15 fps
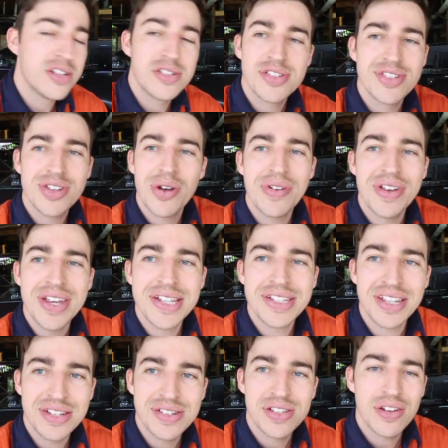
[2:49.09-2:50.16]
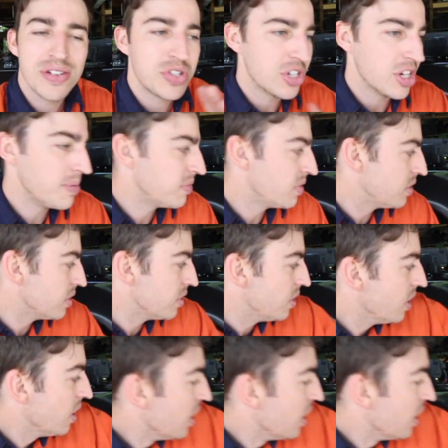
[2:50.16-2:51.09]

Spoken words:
So easy, so cheap to do.